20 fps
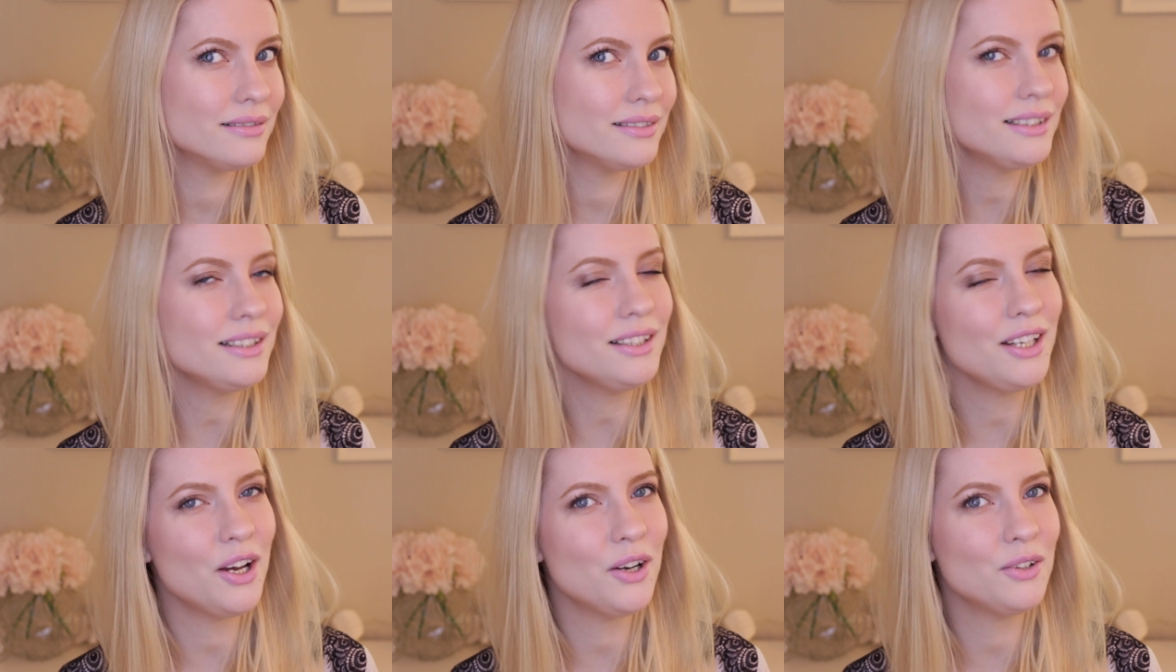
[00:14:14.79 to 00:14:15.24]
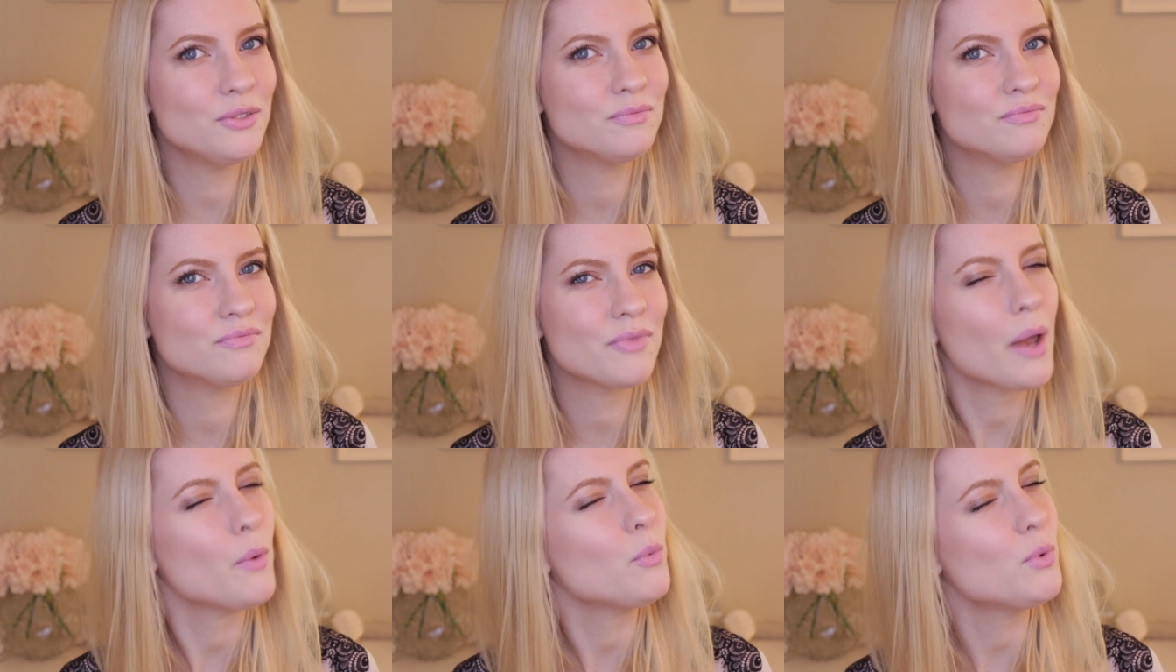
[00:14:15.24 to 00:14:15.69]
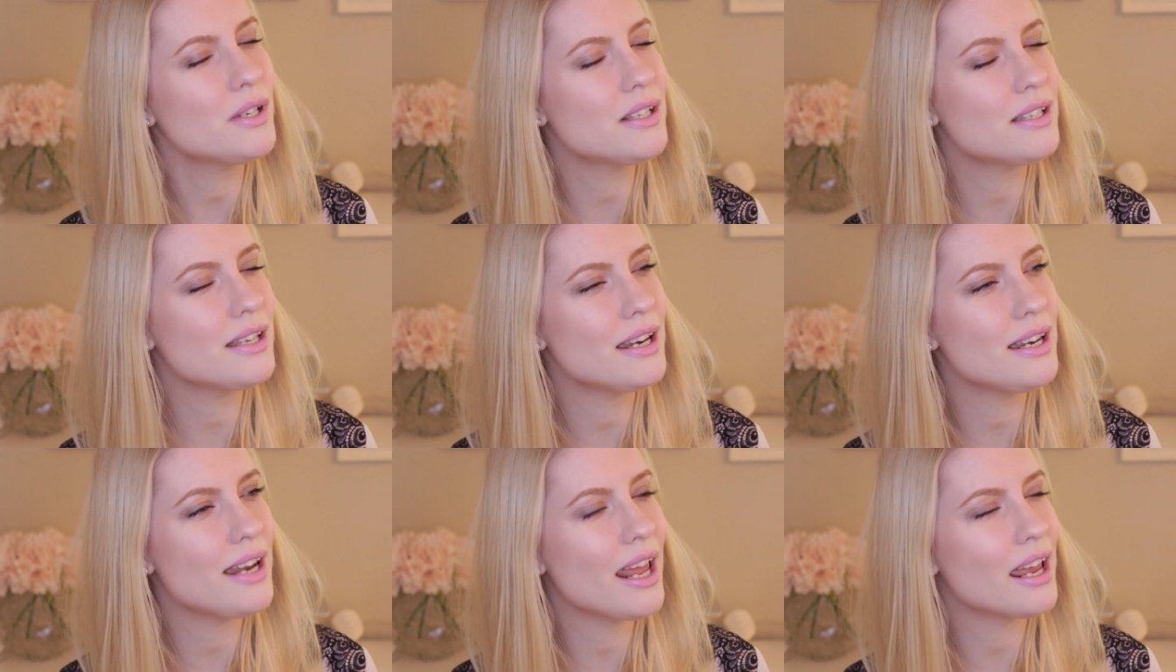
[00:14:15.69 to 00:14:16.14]
you know, I wouldn't
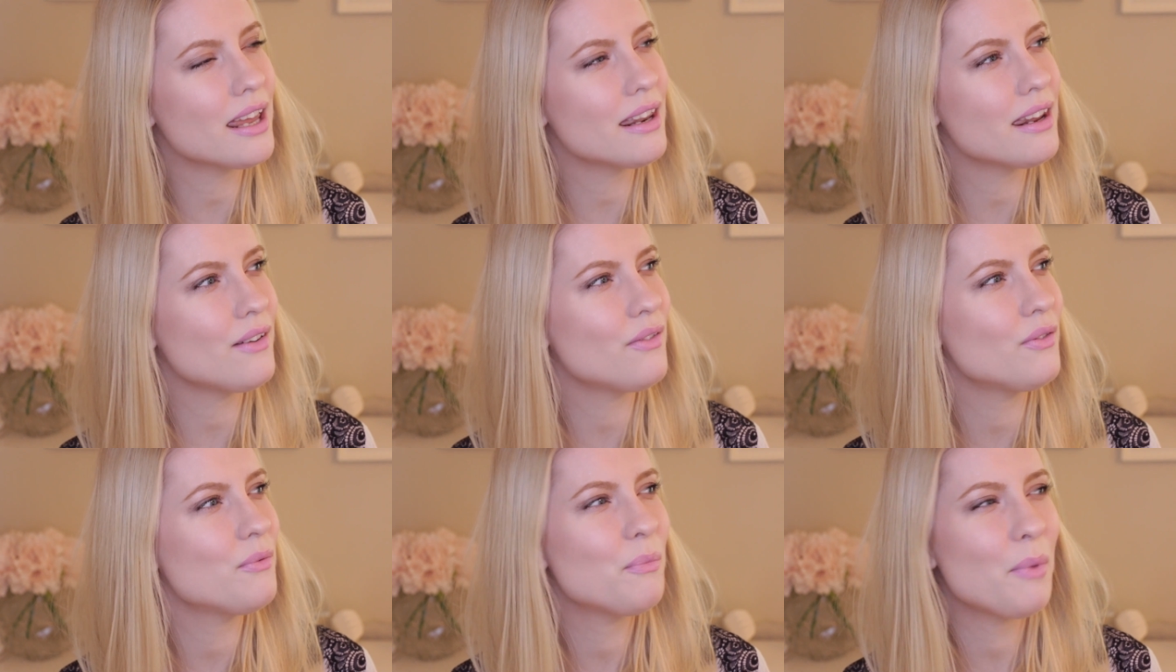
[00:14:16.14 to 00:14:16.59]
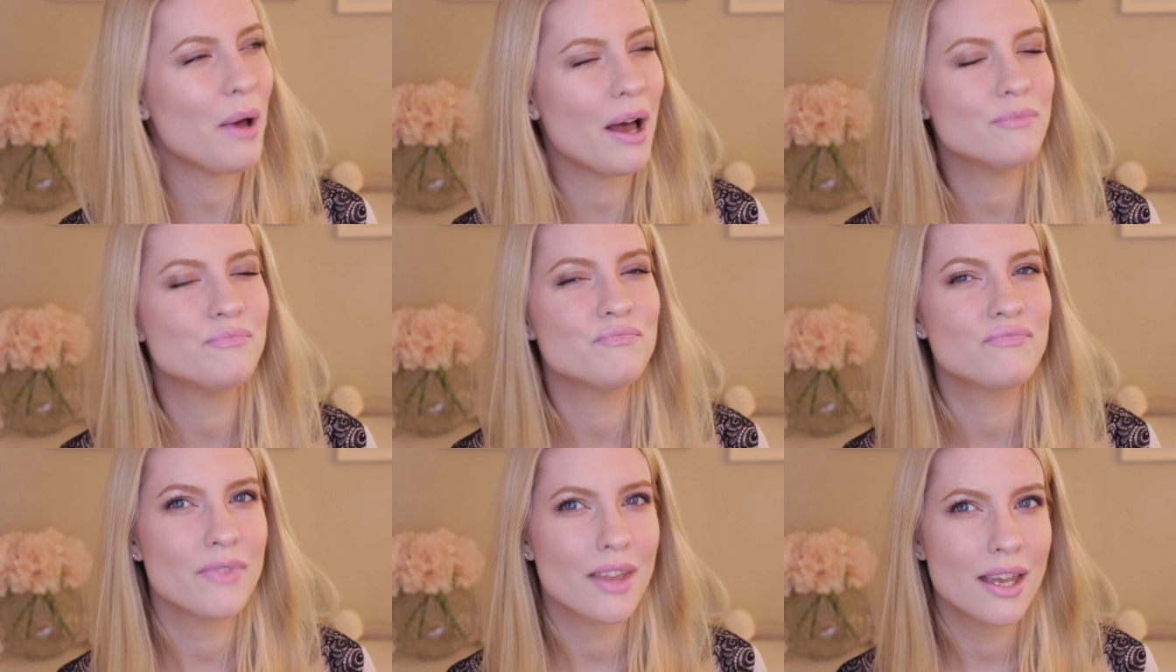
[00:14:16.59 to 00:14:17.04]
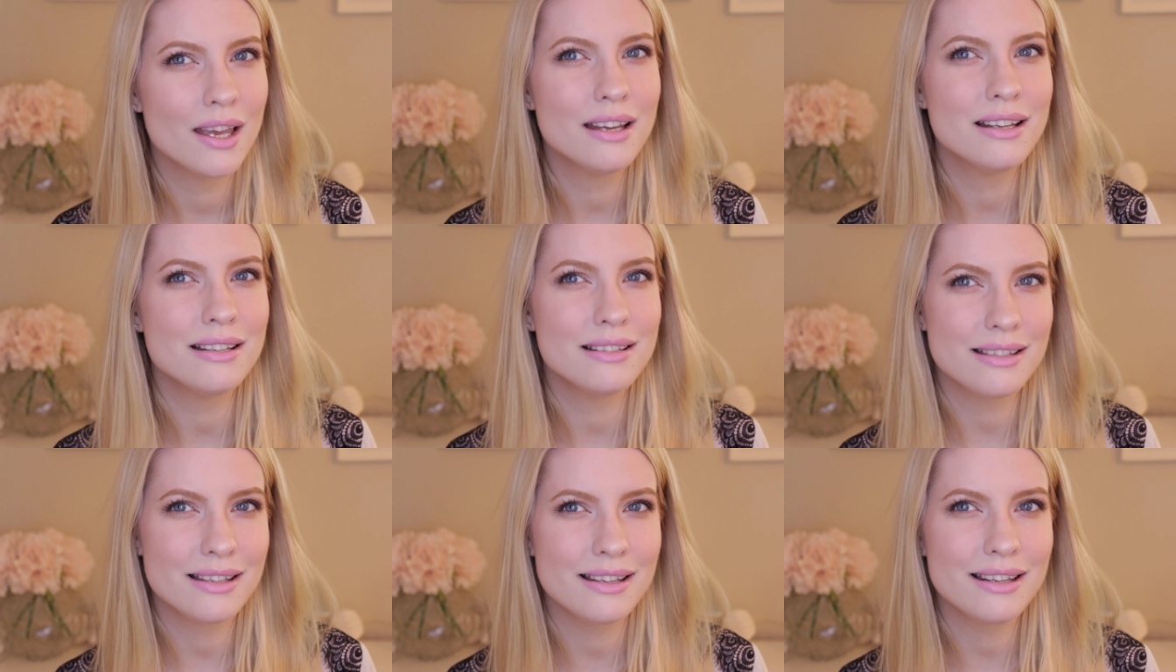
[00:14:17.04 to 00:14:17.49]
say negative, but
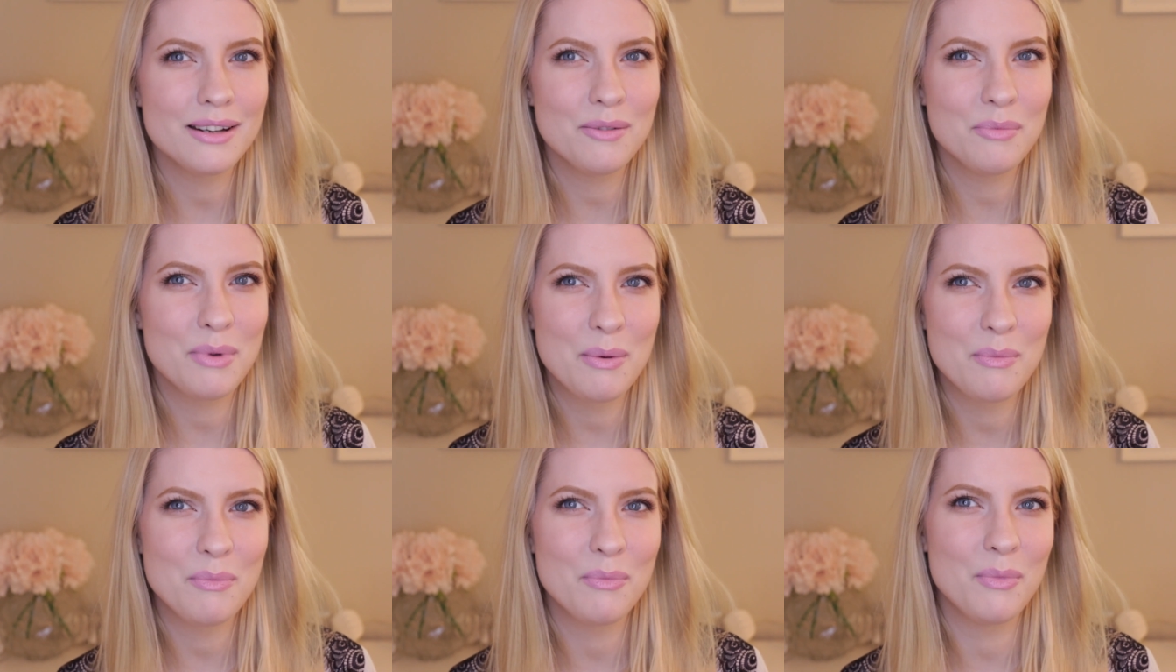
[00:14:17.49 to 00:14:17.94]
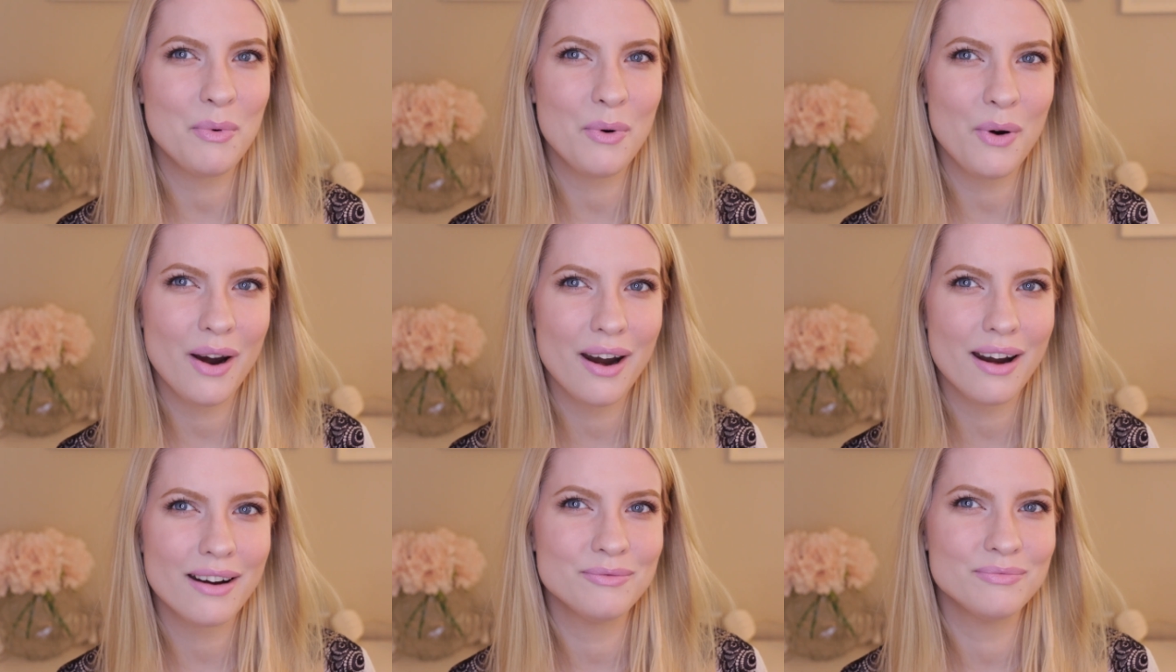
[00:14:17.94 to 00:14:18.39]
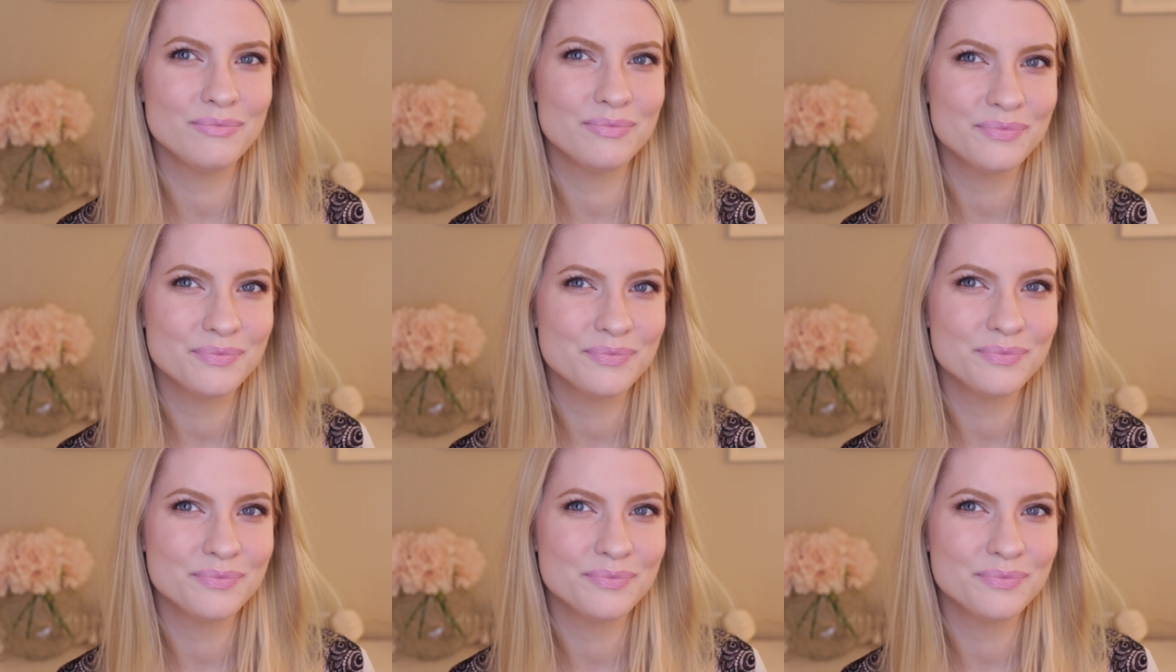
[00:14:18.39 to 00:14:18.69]
it's a little bit more